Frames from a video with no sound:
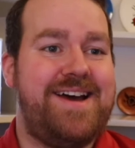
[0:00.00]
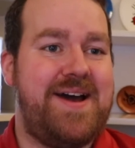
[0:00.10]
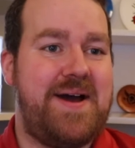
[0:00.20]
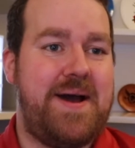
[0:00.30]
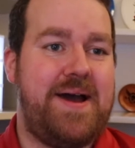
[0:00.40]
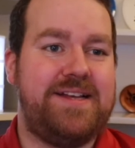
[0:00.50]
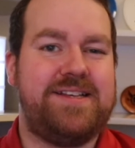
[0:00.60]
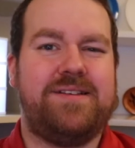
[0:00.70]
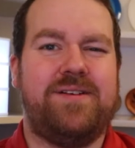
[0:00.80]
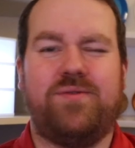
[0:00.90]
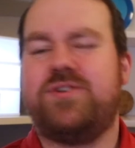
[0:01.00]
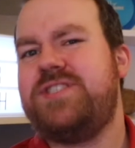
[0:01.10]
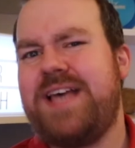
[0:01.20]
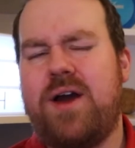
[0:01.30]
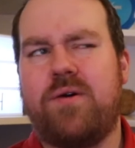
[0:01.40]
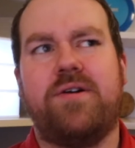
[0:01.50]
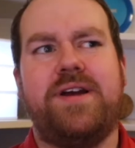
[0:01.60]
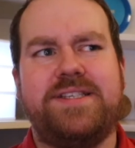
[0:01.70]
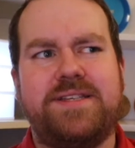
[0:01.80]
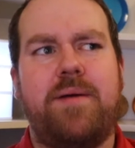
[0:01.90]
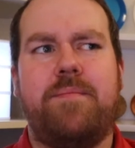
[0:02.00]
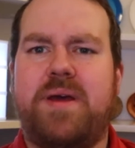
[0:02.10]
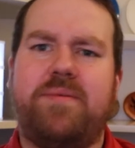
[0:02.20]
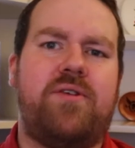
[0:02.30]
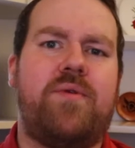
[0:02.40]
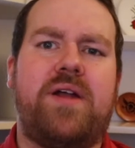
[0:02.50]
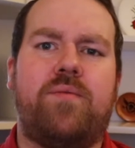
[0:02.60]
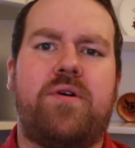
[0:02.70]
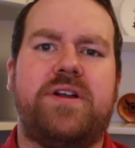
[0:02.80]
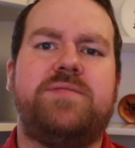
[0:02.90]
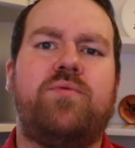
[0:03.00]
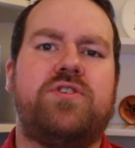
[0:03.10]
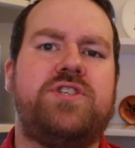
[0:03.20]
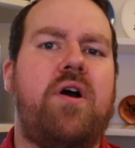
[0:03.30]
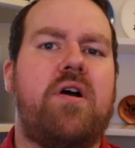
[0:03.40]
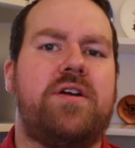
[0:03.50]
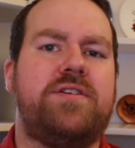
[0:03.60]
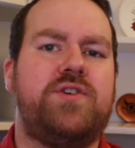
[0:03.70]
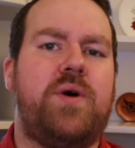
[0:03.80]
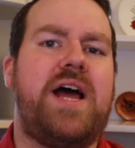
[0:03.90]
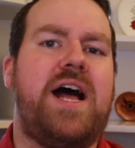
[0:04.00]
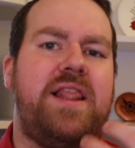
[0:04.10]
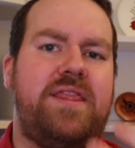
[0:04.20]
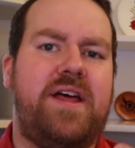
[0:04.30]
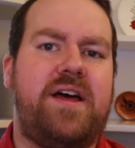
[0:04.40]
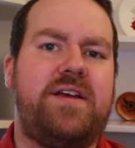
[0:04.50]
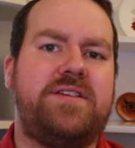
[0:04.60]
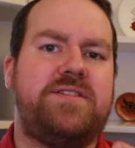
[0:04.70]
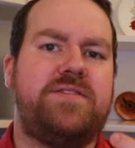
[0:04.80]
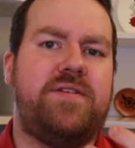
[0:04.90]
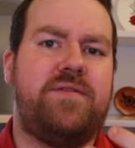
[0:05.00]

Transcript: Or sour is not maybe the right word, it's more tart, so a nice